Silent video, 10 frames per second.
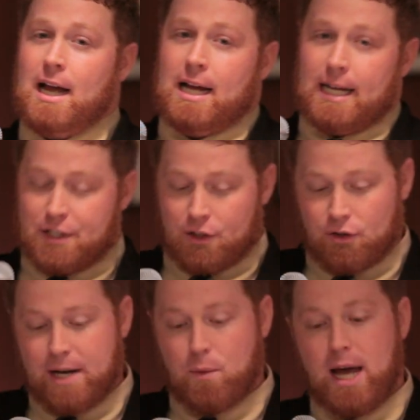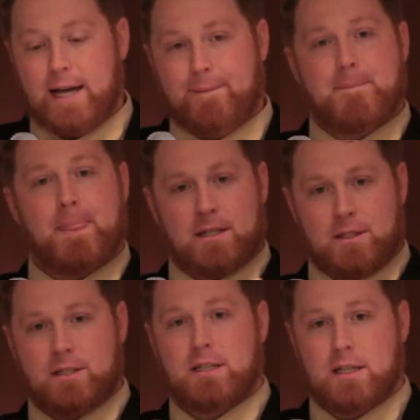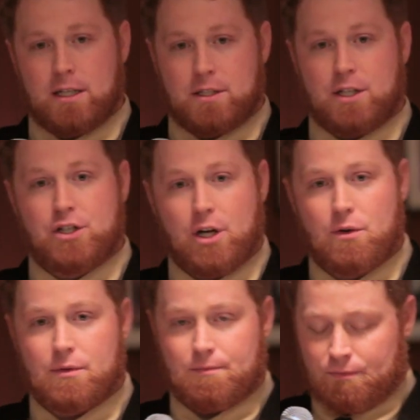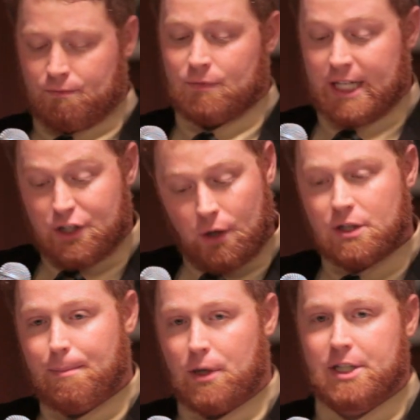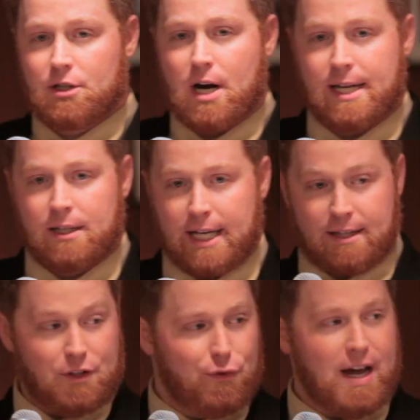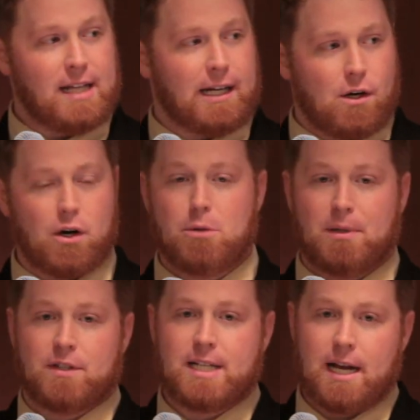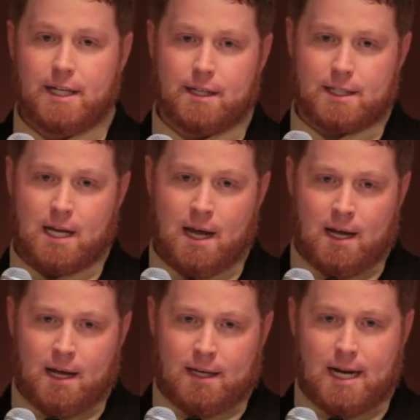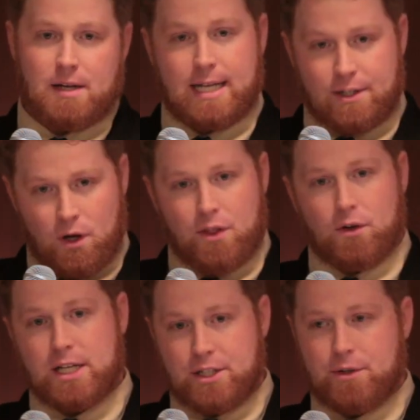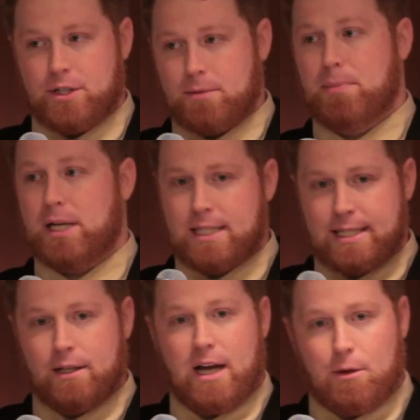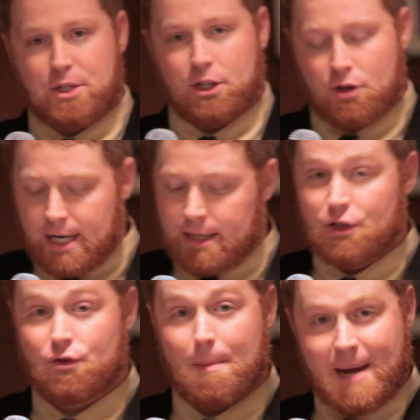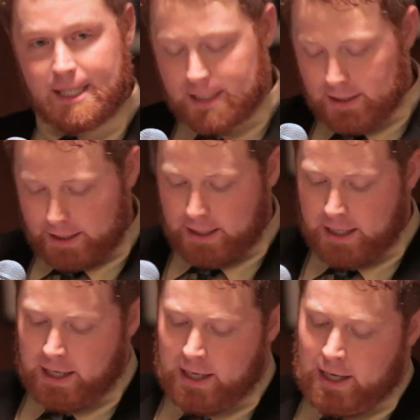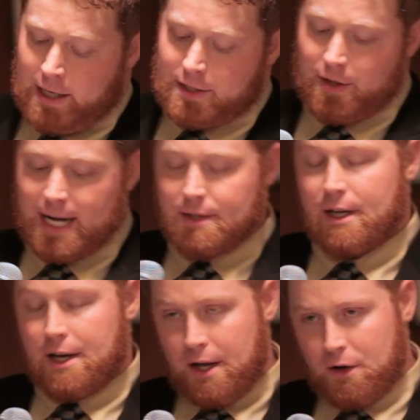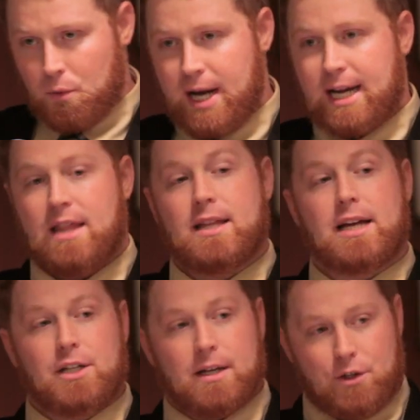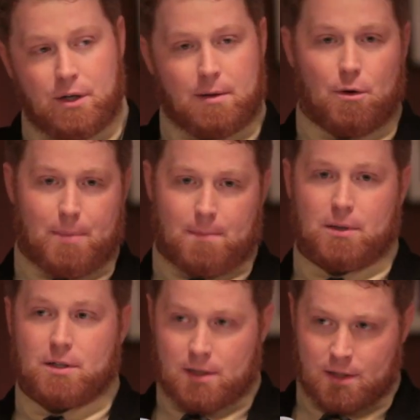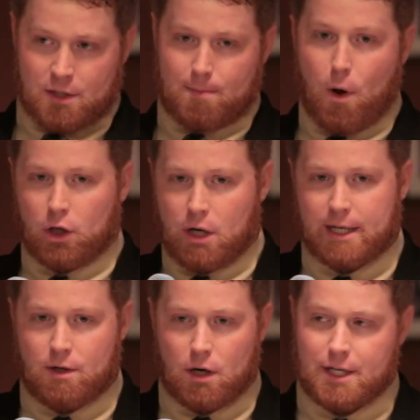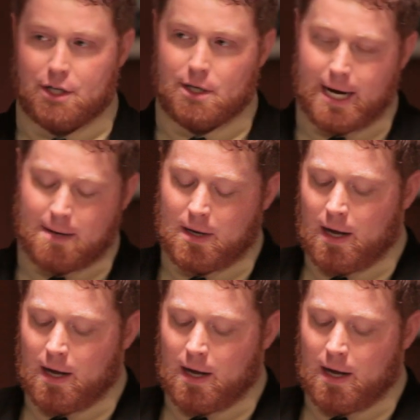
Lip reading: it's a great way to show that it shows up on your credit like you've had that card open for 10 years. Now it says authorized user, but it still helps your credit tremendously. So that's another way, and then you could open up a small credit card in your name,